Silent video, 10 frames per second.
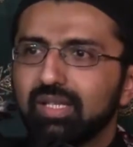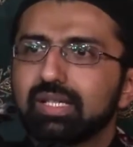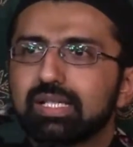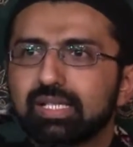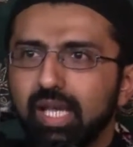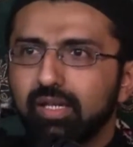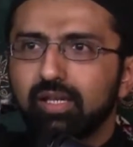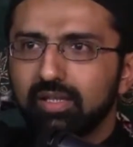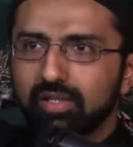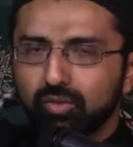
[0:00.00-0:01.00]
The
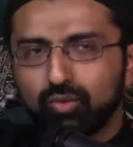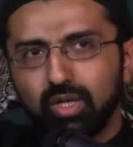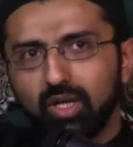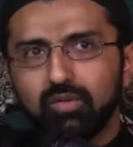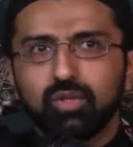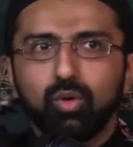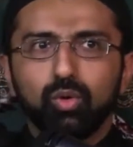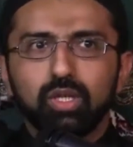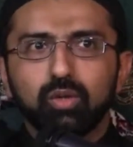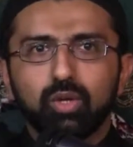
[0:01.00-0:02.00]
second surah of the
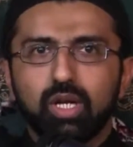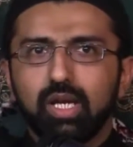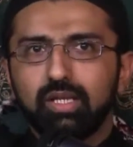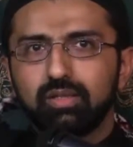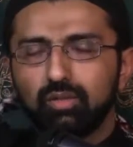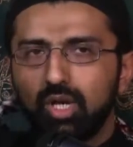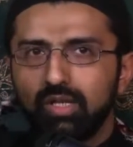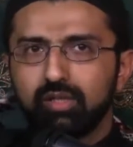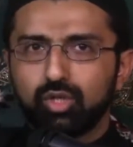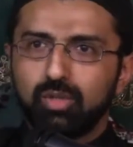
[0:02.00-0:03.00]
Holy Quran,
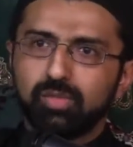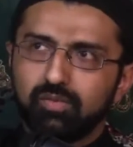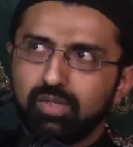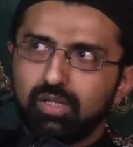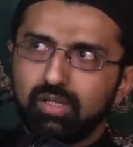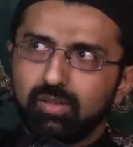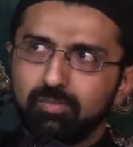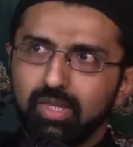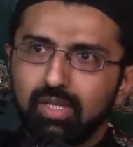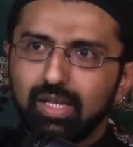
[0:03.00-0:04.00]
not in terms of the